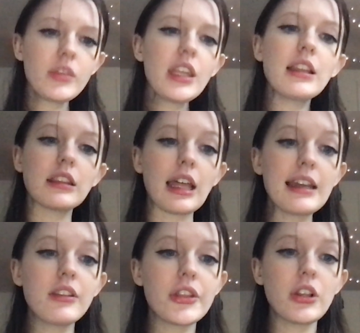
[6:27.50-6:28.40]

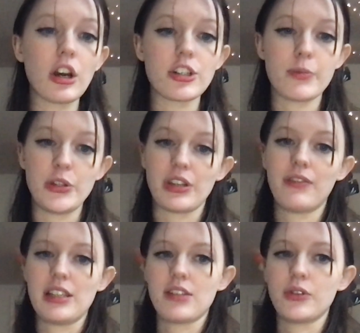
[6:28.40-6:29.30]
Like the large music
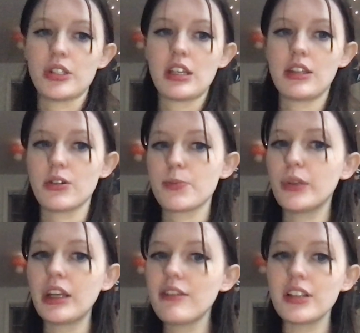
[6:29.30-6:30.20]
festivals, there was
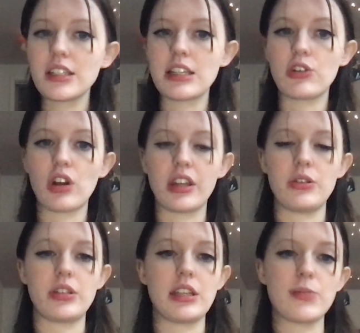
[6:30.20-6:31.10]
plenty of illicit drug use
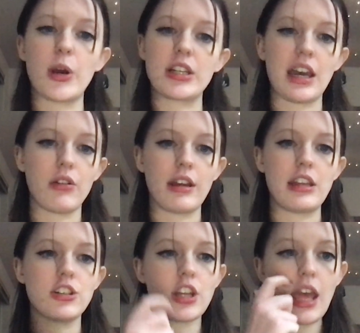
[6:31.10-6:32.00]
that sparked
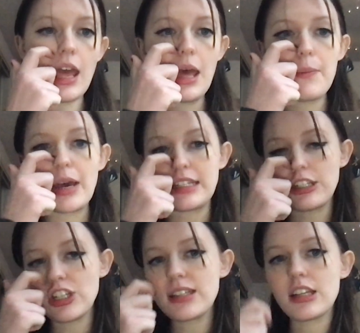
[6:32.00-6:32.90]
outrage.
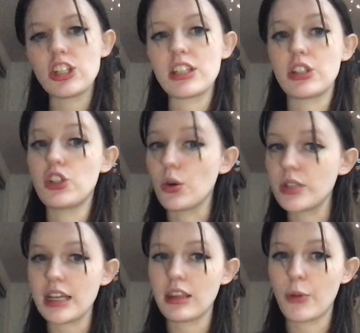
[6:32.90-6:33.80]
Messages such as "Don't
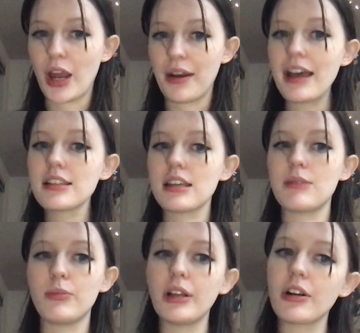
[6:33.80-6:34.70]
take the brown acid"
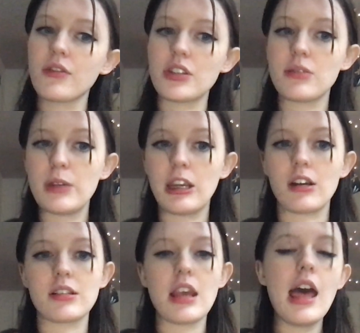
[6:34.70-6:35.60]
blared over the
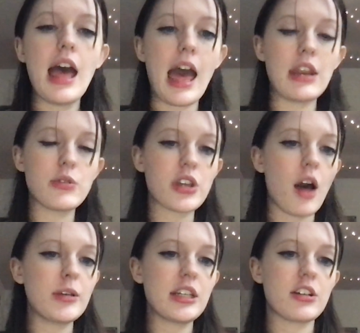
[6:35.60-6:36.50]
speakers, and it was
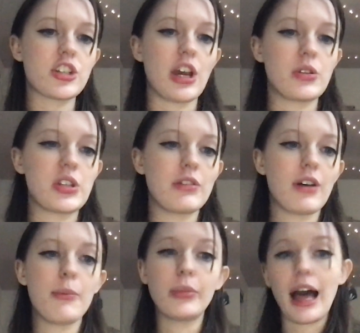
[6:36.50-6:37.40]
common to hear shouts of
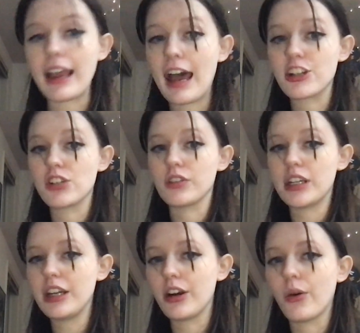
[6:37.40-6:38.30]
"black hash over
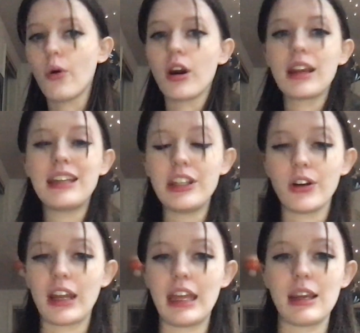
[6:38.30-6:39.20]
here" or "get your
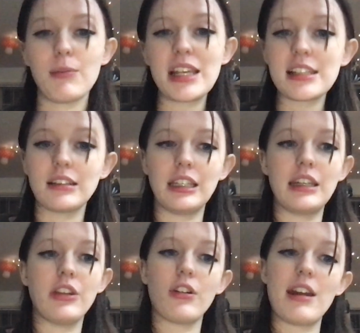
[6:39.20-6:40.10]
organic mescaline in the
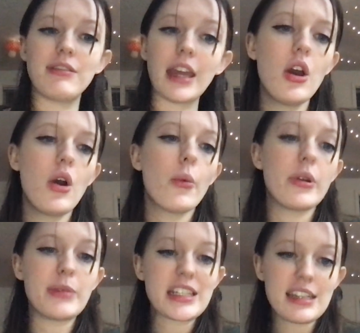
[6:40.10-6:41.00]
gray van." When
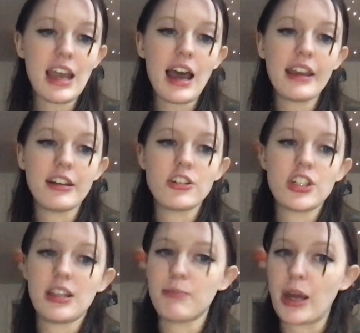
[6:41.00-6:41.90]
mixing high energy
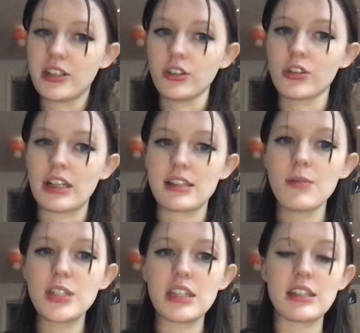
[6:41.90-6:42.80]
and mind-altering
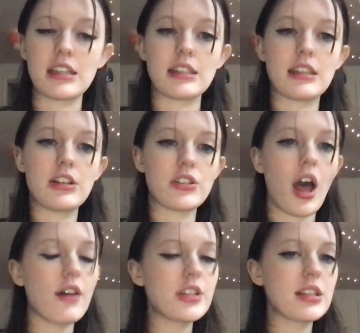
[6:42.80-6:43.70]
substances, there's
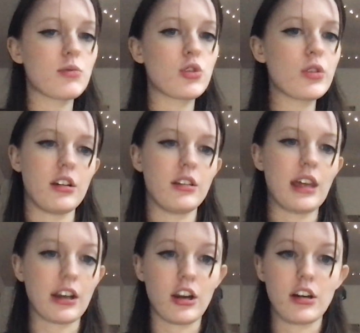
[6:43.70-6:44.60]
often some truancy that
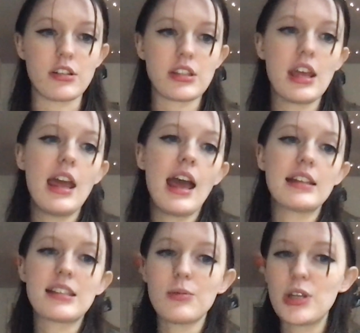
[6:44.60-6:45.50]
occurs, and
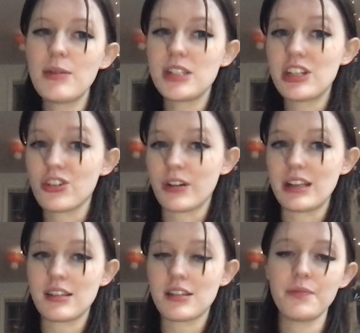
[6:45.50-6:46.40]
sometimes
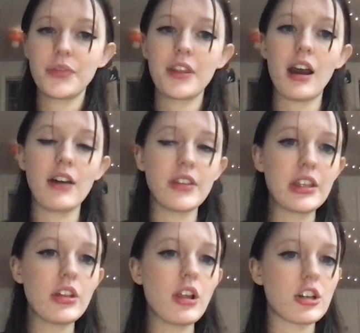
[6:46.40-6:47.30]
injuries. Unlike the
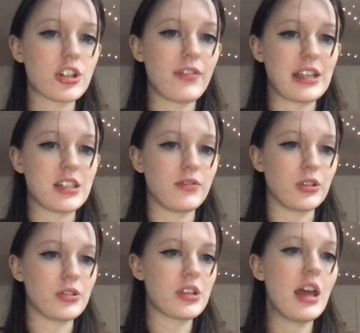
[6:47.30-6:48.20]
larger
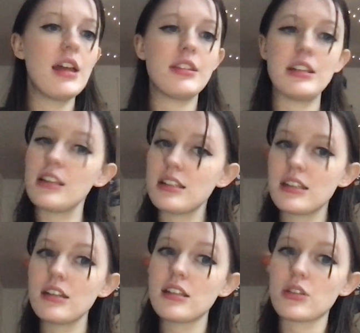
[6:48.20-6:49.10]
festivals, these
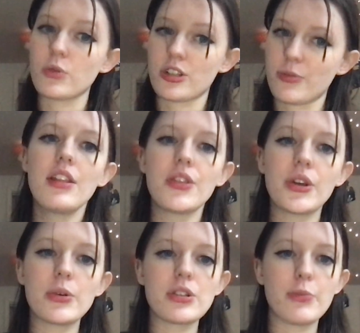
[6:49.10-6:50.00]
instances were small. There
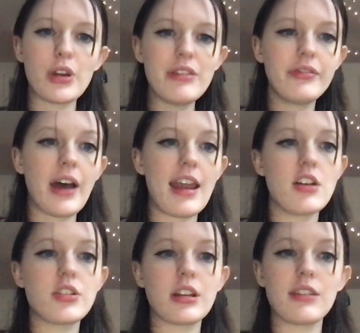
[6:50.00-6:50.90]
was a brief fire
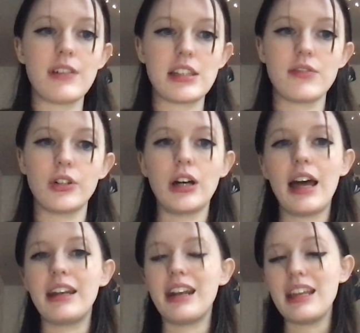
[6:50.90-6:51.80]
during the festival, and
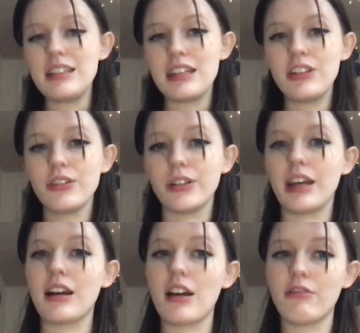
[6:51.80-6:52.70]
an 18-year-old had
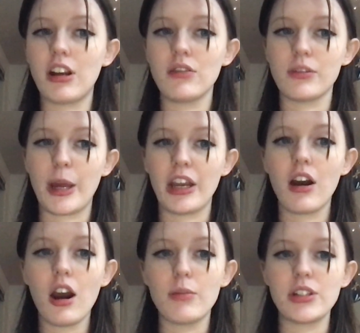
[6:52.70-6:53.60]
gotten run over by a
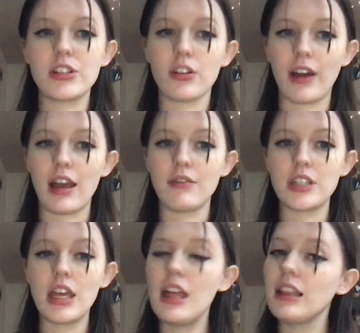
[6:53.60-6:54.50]
car but survived.
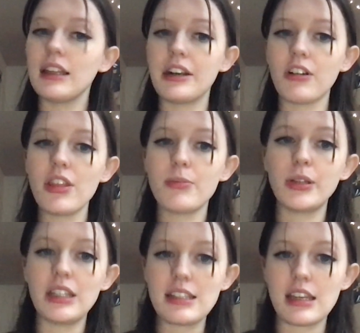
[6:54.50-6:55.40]
Later on, the
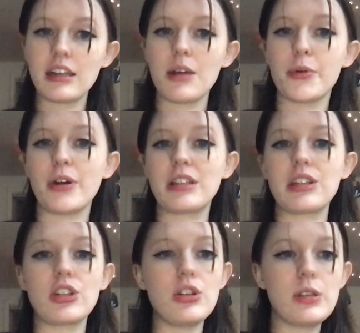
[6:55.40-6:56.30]
police ended up arresting
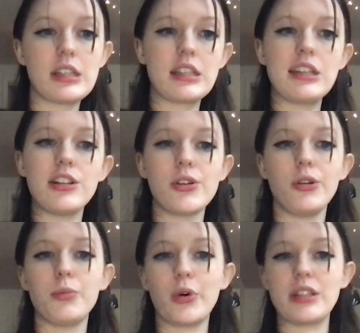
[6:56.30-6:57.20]
2 16-year-old
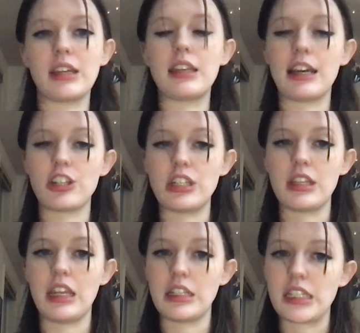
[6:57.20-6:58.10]
boys in connection to the
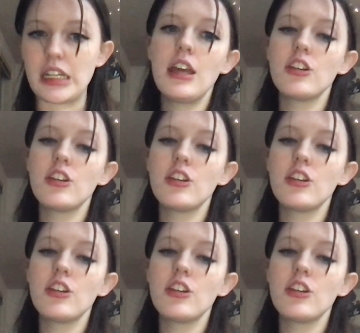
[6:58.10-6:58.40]
incidents.